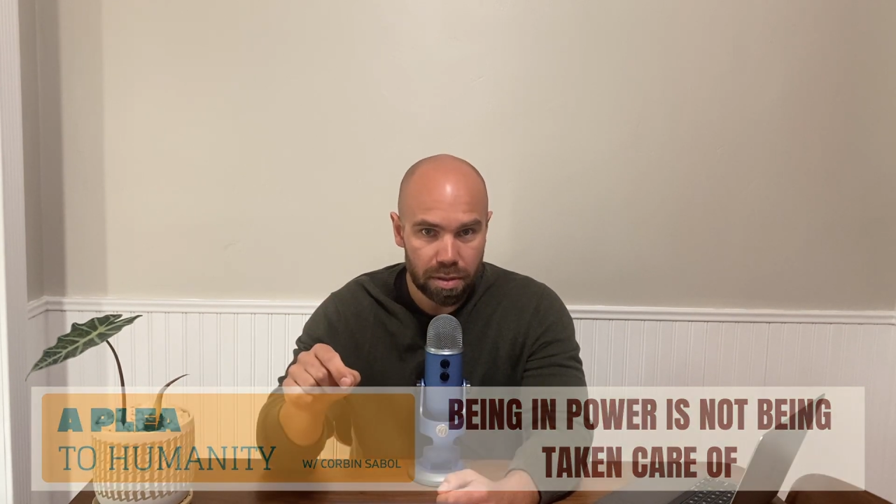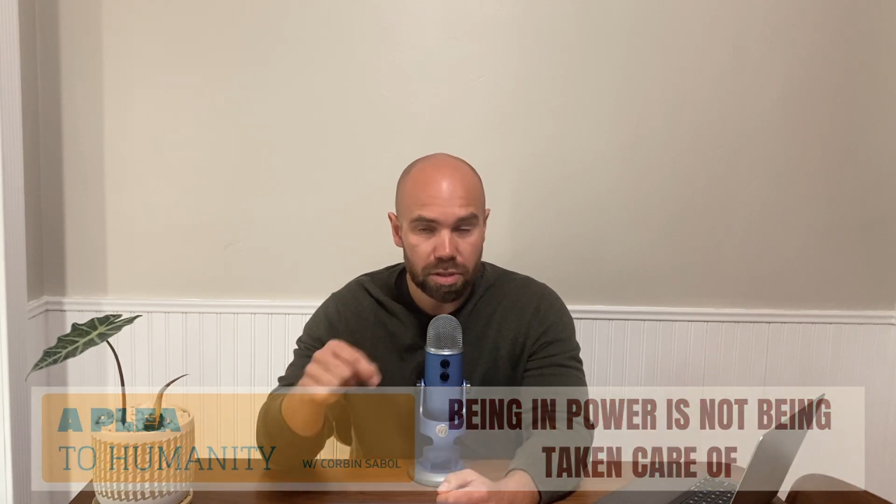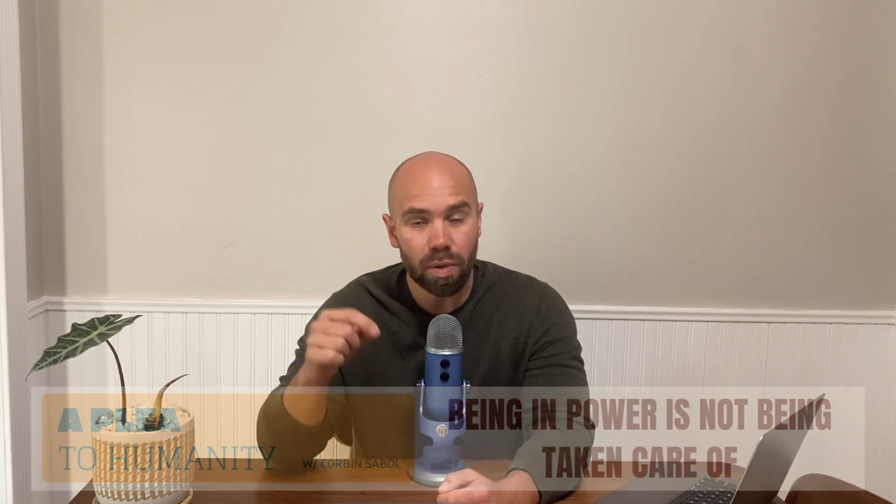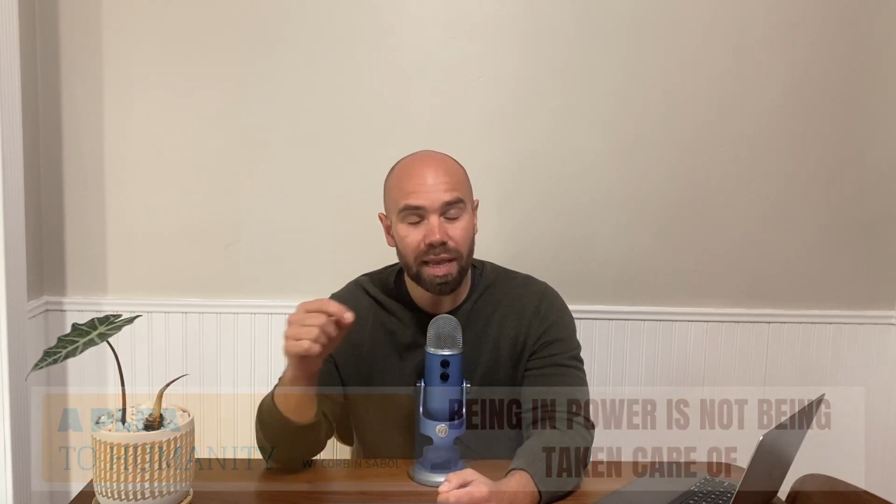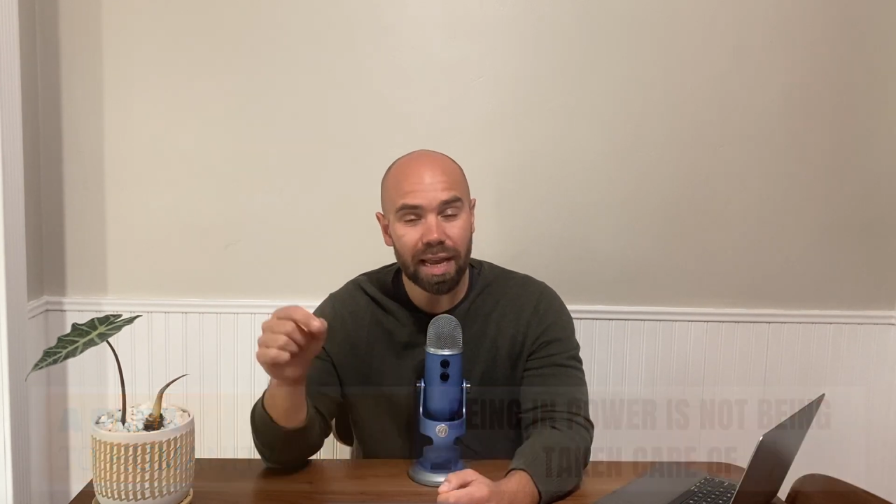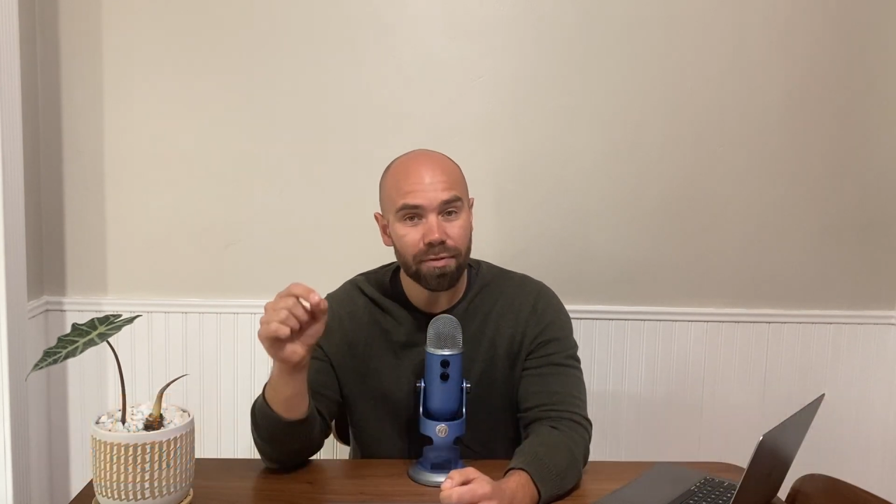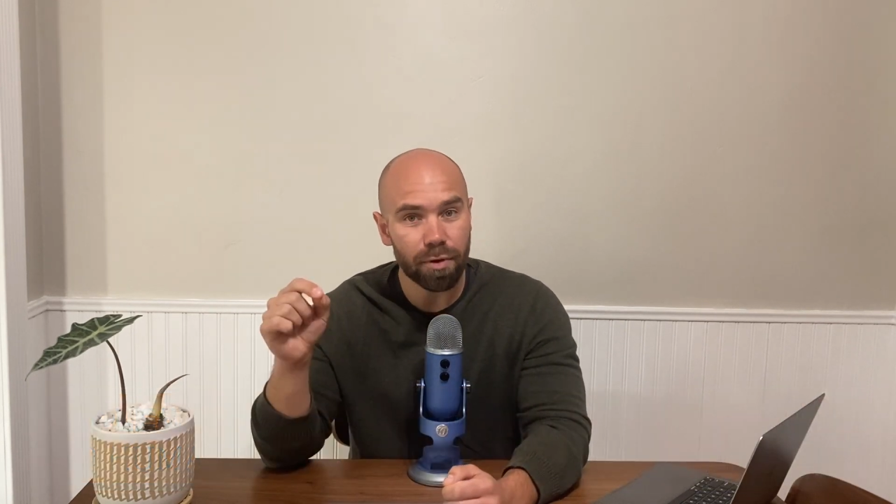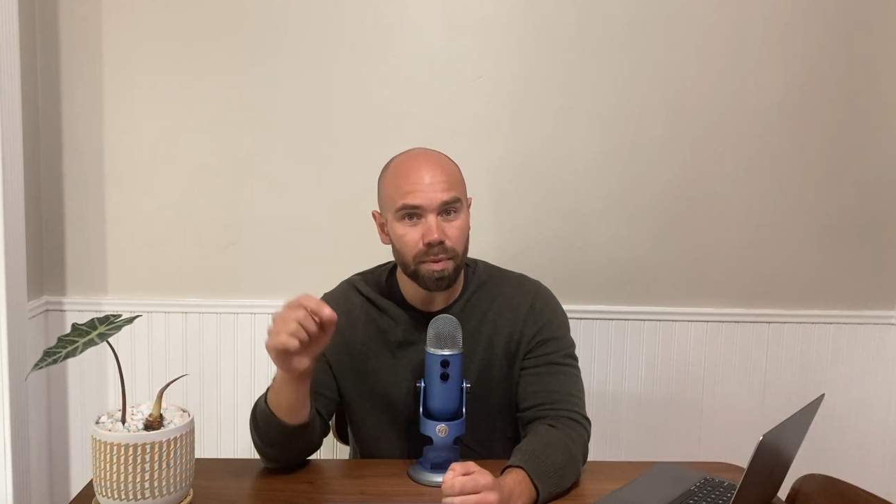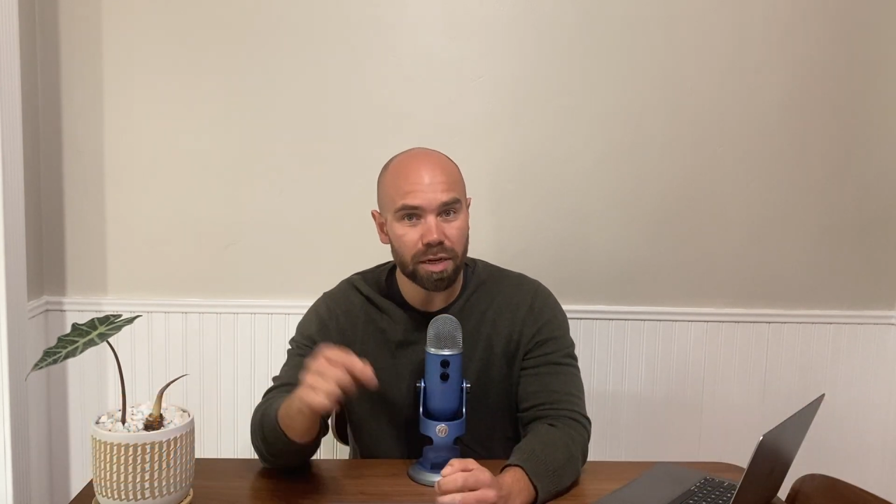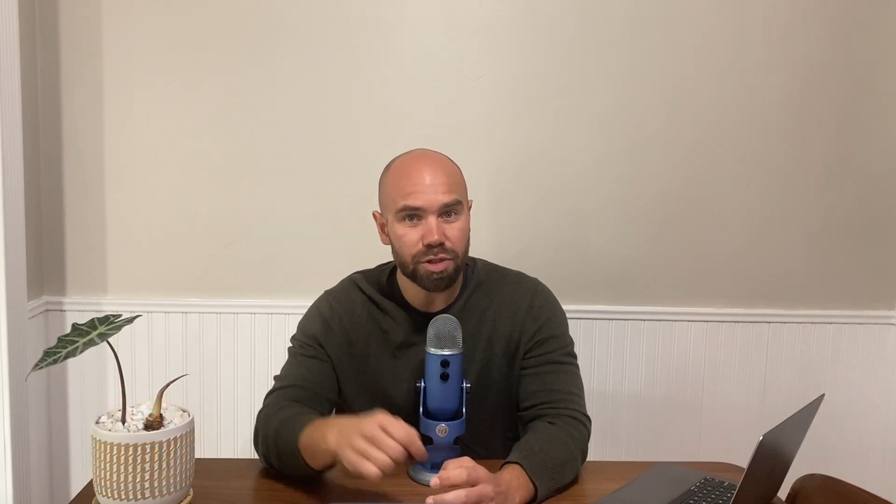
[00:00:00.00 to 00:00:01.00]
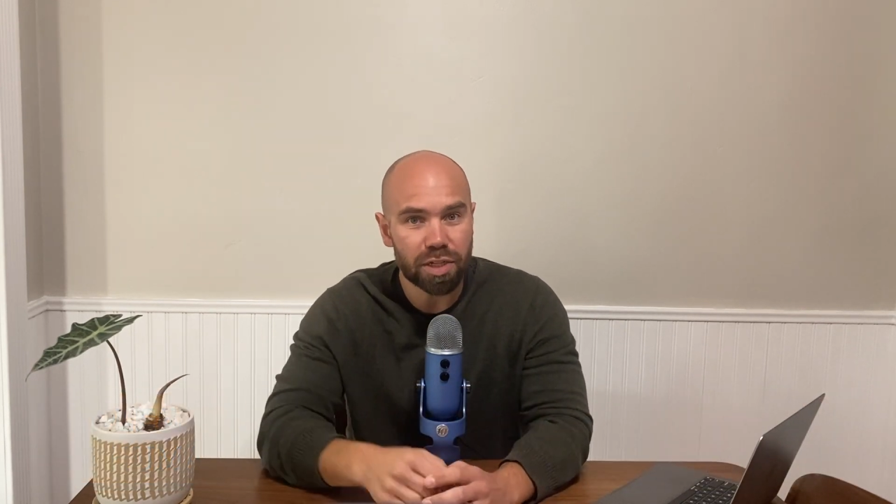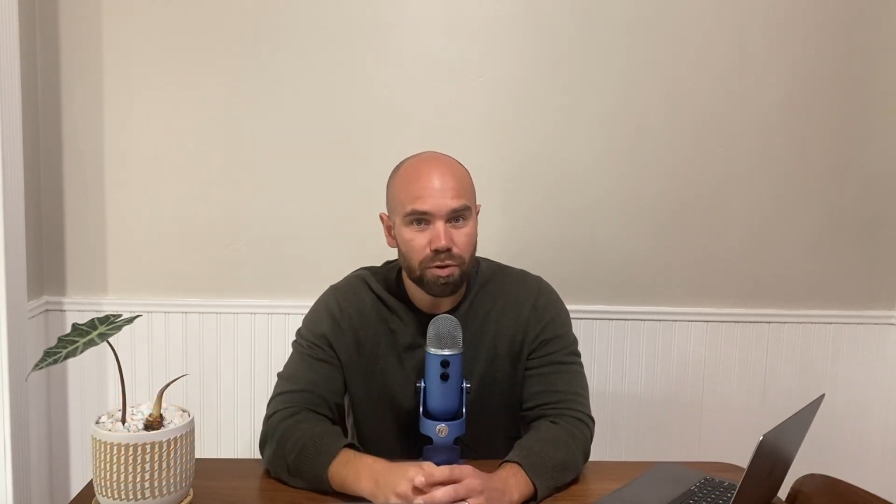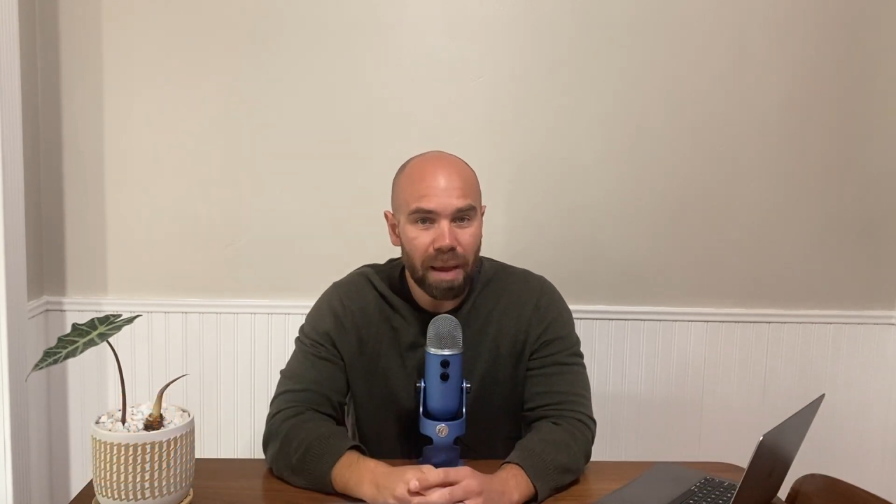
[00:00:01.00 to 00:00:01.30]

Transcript: So again, if we want to transfer